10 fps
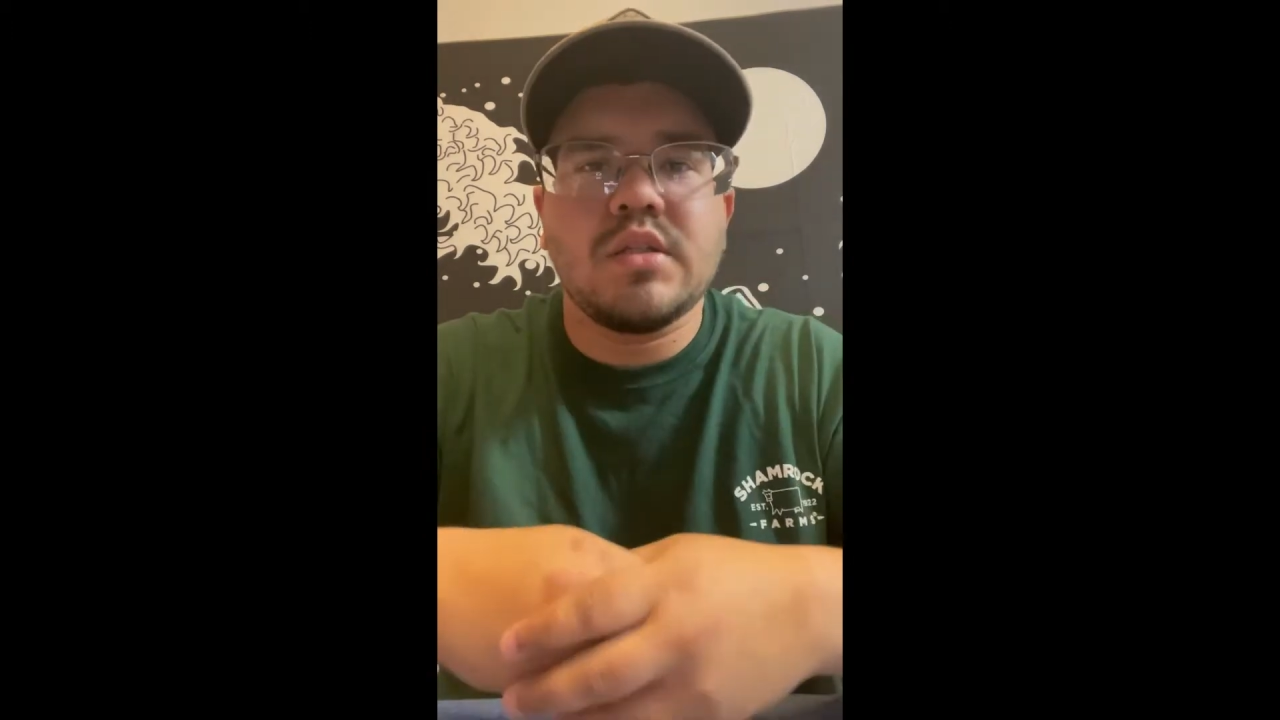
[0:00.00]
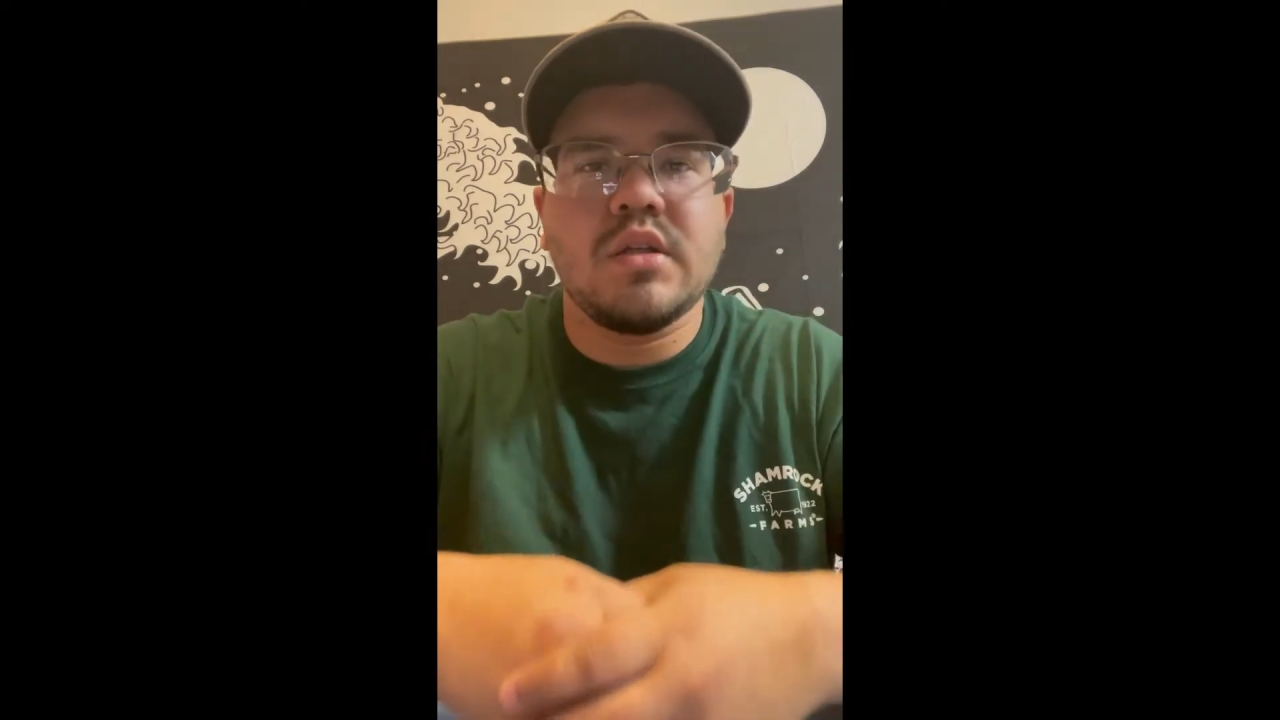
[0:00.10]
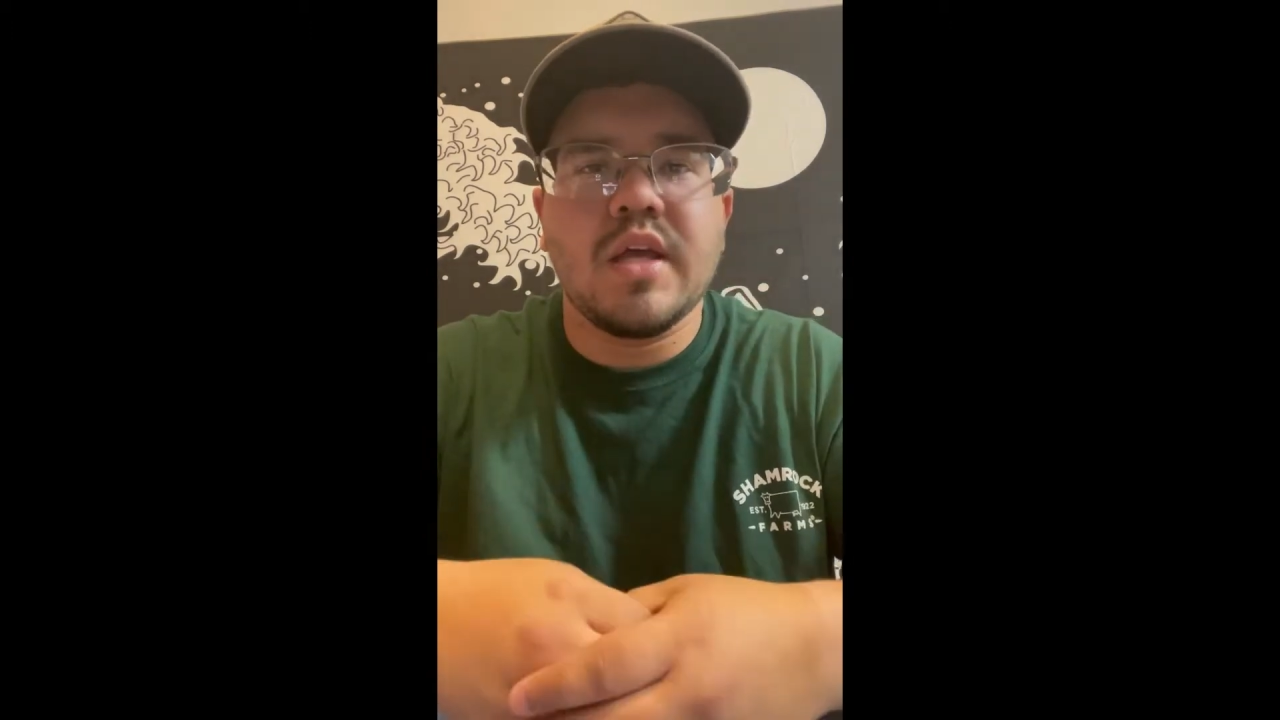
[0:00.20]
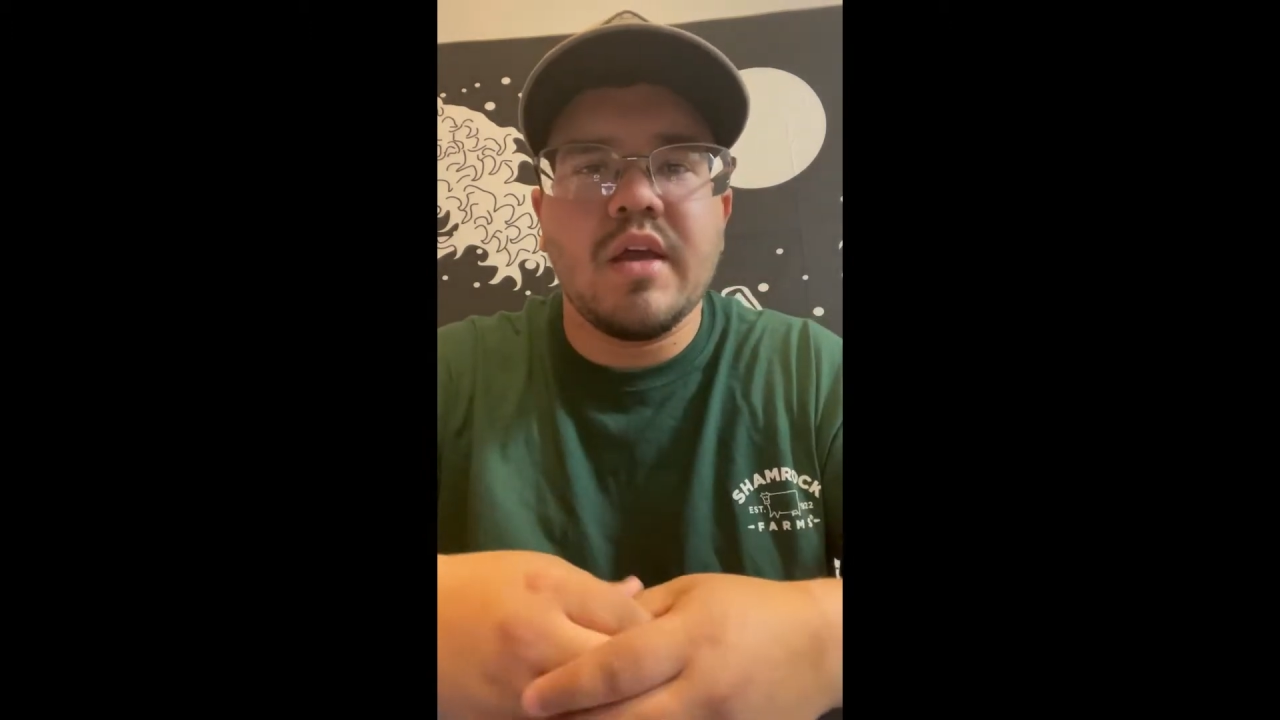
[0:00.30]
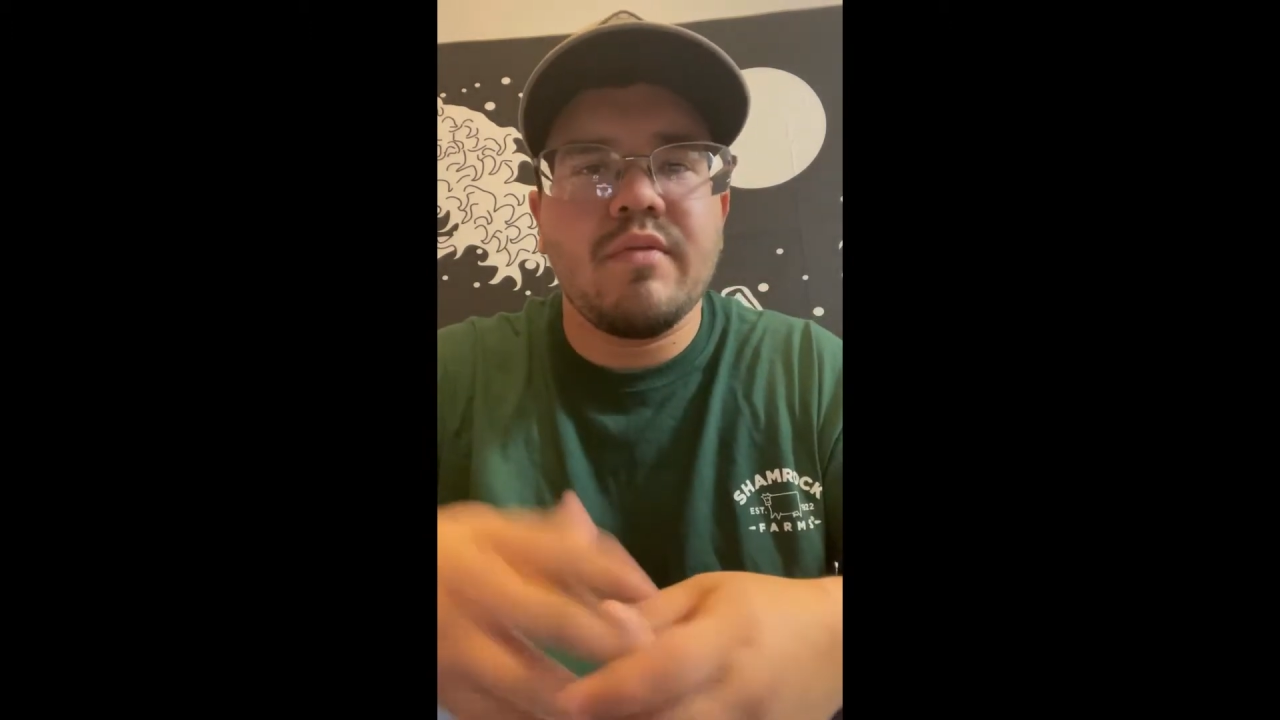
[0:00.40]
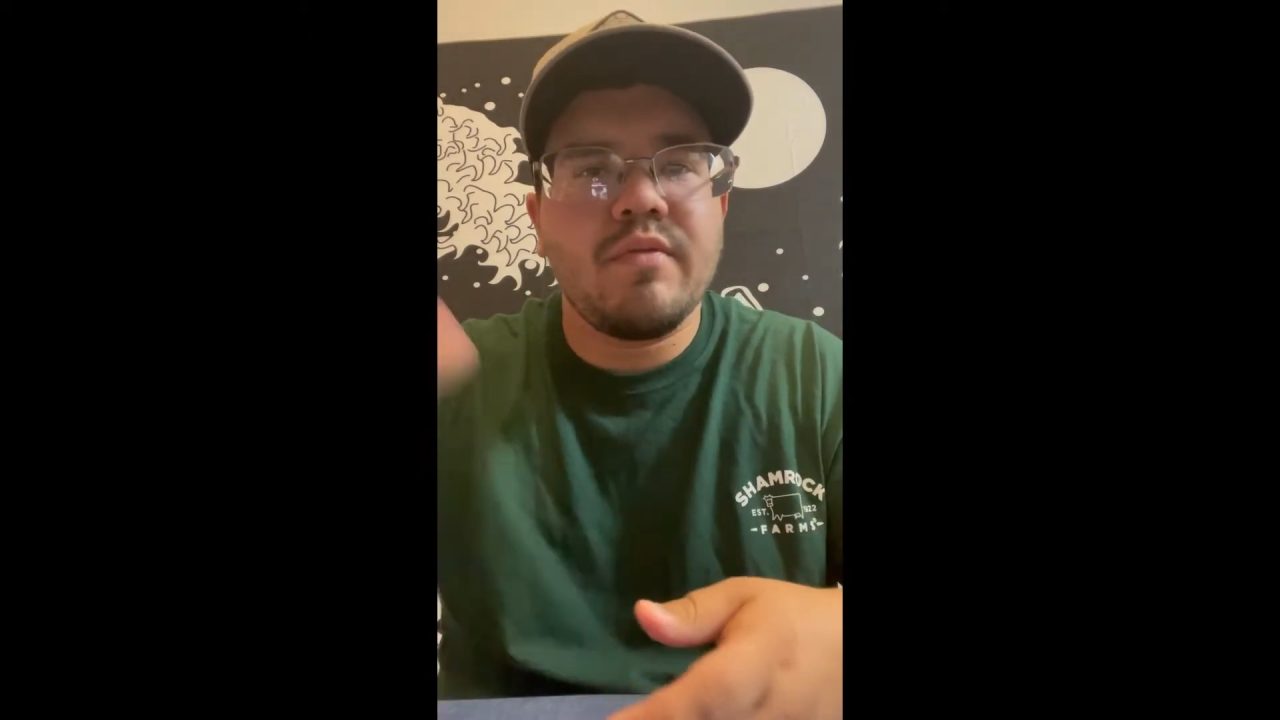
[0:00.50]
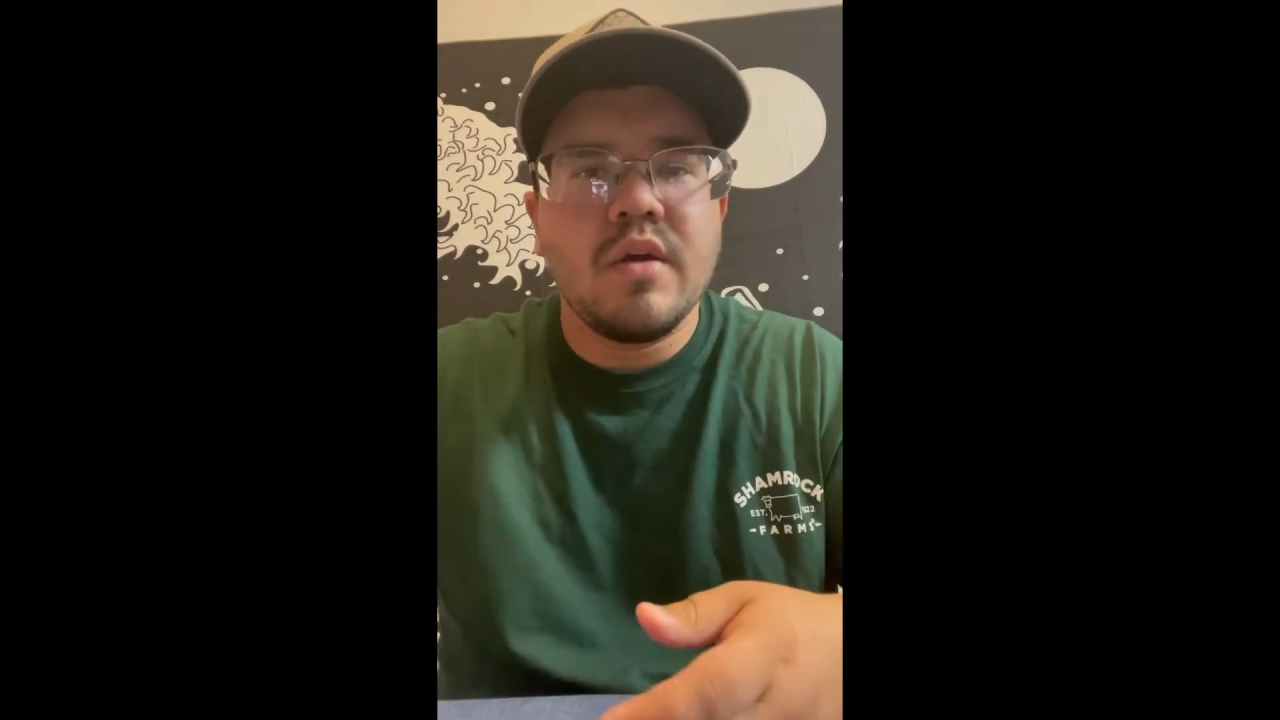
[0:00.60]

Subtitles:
to leave.